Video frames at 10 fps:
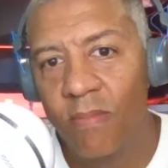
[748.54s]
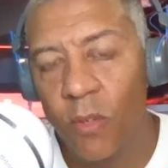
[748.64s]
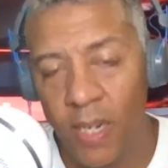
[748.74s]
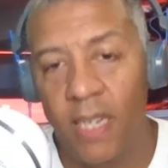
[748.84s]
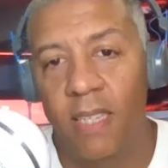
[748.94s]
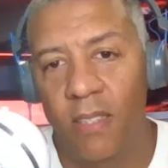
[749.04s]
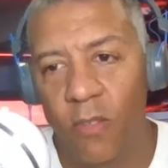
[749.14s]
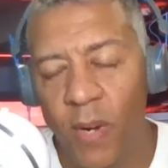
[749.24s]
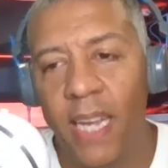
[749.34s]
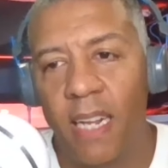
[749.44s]
Right.
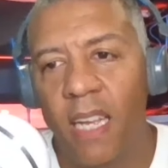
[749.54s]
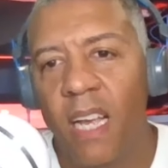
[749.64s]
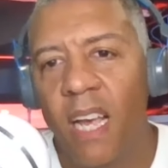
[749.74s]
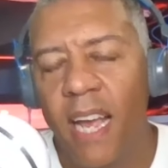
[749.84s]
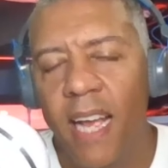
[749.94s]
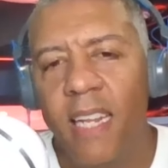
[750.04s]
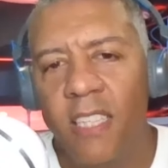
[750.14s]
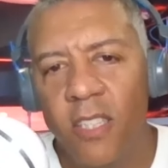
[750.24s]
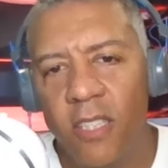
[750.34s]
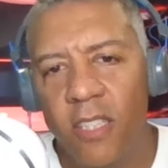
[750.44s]
And then
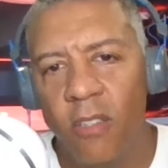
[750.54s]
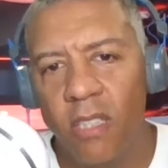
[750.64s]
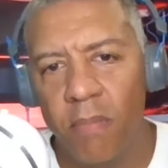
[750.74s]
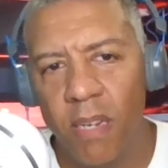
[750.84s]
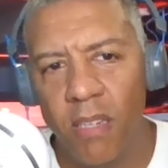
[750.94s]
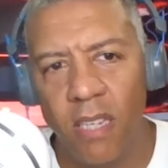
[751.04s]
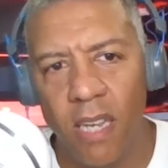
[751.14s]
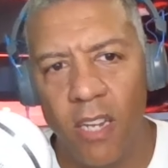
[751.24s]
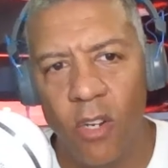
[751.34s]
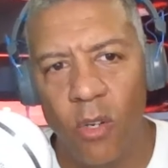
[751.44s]
you know something else
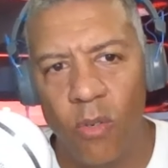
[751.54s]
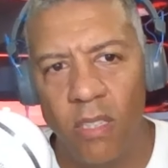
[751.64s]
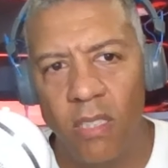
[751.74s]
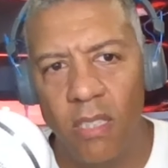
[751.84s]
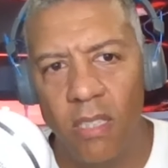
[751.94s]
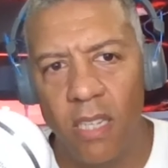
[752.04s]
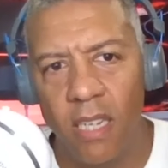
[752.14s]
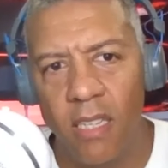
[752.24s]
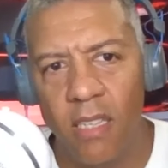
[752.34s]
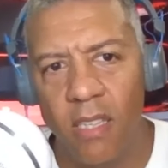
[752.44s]
I notice is
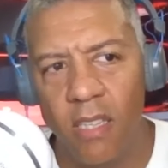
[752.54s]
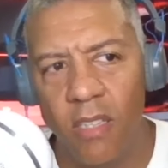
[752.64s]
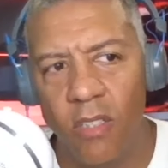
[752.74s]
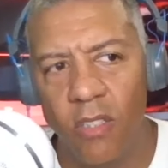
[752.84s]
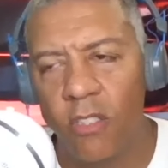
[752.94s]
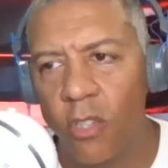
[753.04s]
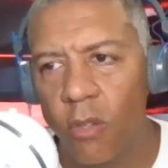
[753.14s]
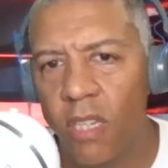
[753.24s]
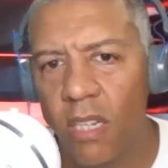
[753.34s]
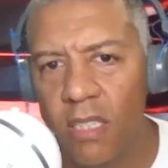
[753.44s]
in these
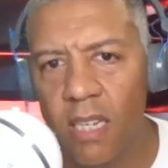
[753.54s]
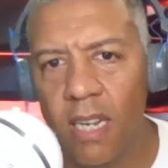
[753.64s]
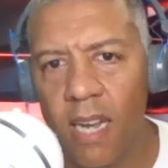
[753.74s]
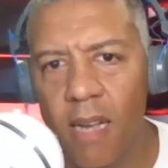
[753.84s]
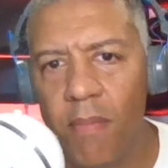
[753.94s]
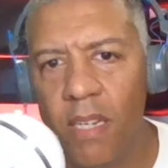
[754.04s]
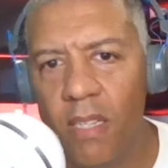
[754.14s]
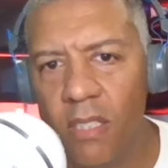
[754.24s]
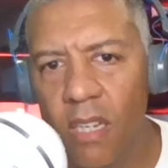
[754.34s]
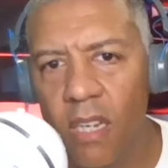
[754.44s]
socialist and
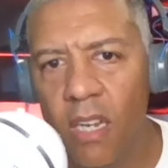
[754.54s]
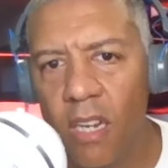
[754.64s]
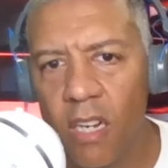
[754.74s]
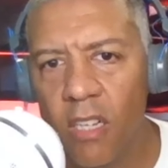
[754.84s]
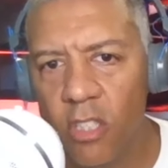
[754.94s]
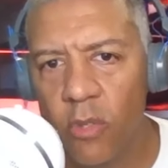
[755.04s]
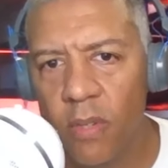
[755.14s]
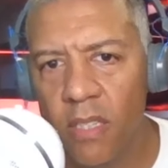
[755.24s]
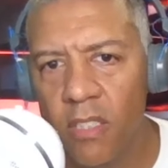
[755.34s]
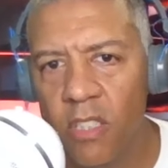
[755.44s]
communist
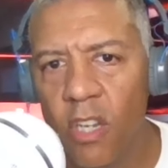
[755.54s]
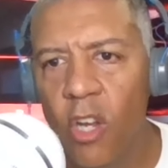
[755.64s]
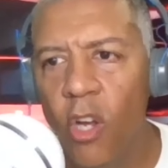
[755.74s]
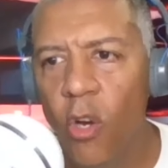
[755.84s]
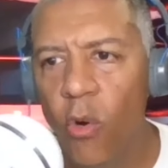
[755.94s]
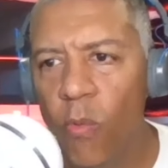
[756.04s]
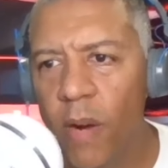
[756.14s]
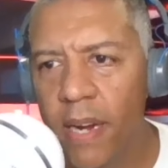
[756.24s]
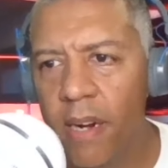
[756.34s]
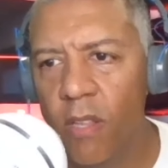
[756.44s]
countries
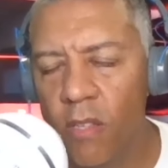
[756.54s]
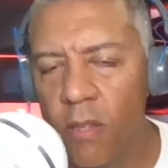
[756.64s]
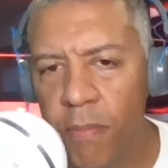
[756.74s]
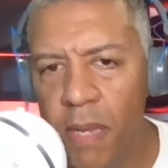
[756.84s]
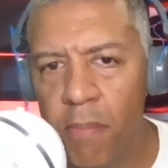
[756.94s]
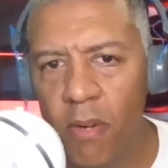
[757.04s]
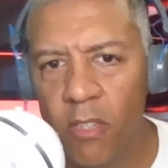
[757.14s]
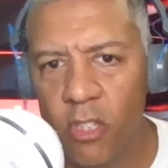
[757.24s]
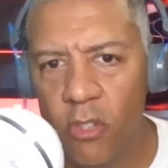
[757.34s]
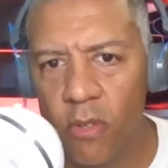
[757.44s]
where the people are
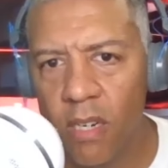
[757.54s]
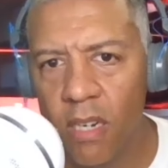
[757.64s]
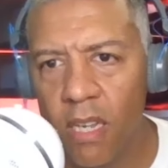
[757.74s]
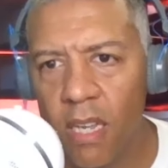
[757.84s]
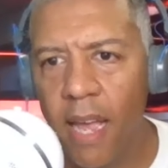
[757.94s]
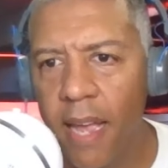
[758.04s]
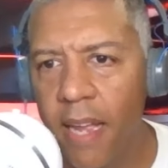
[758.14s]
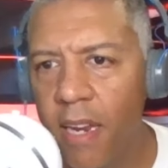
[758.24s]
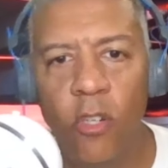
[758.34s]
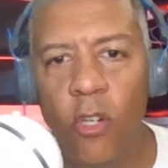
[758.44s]
struggling
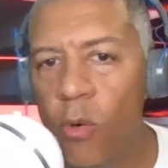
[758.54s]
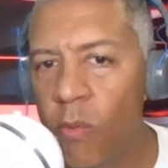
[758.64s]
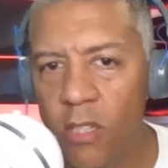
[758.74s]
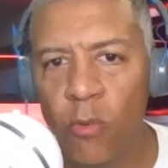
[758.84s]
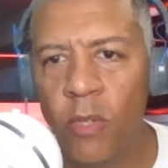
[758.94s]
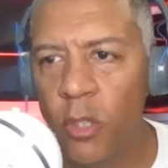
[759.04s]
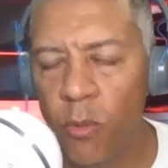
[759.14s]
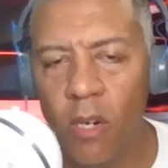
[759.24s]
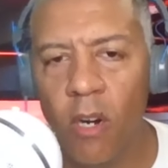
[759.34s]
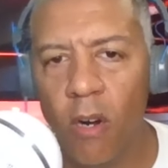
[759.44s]
and no one is what you
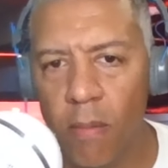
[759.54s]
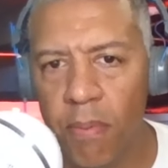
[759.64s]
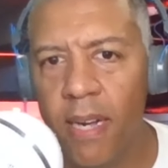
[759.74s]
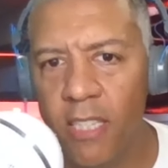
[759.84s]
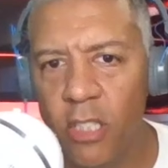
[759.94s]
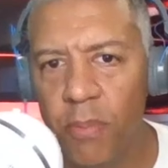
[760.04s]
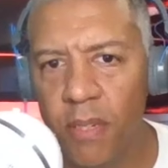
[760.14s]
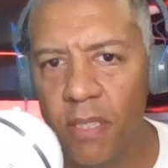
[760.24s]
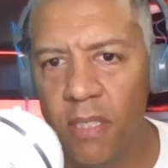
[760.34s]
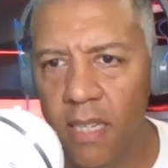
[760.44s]
would call
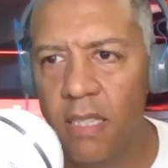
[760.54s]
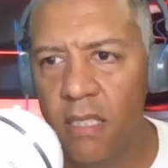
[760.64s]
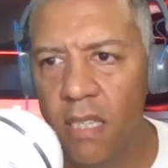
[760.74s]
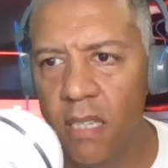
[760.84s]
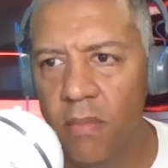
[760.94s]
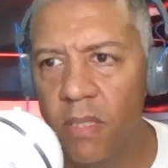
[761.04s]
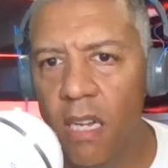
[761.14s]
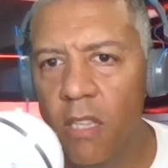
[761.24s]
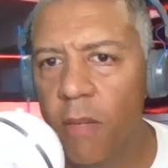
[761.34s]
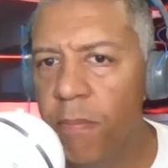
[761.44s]
prosperous, it seems.
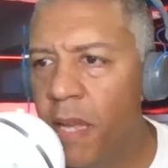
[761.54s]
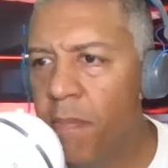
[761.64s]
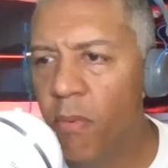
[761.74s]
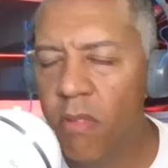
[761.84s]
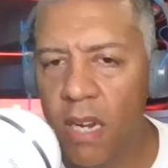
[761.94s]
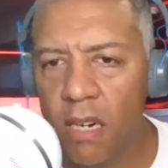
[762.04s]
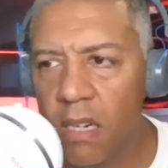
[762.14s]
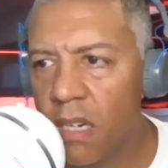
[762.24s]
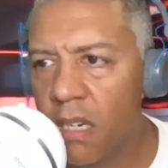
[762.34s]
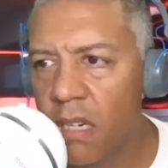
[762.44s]
The people that are
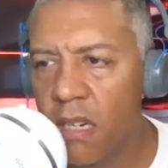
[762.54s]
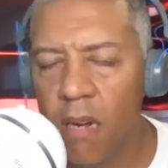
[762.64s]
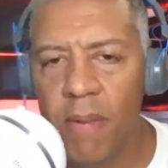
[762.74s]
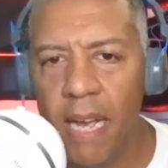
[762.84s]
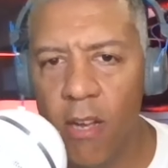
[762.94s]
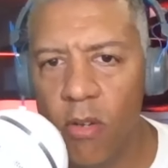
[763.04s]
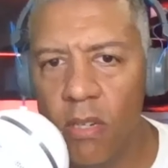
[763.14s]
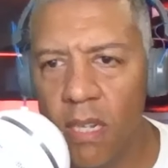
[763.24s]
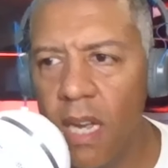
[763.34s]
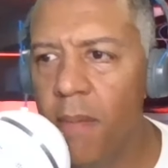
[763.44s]
coming out on
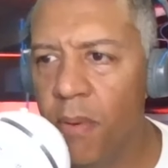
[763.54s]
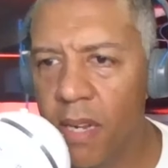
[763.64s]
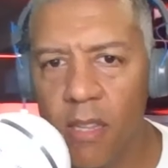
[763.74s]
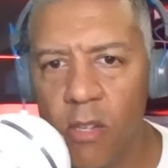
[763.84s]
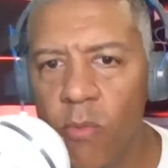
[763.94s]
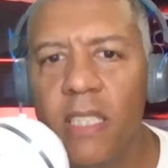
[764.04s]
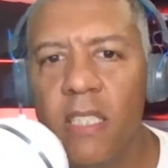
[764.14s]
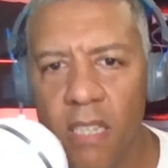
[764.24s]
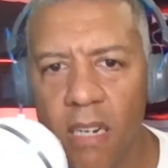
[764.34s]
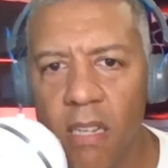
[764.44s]
top or getting the
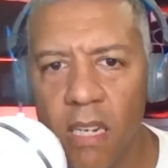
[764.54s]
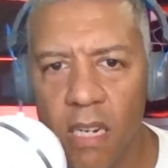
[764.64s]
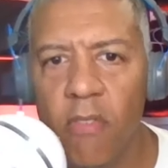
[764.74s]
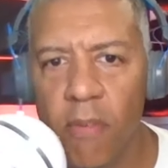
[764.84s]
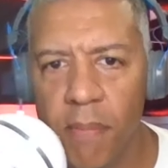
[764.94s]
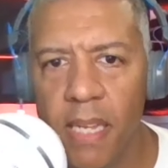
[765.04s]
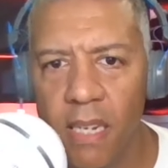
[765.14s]
richest are the government.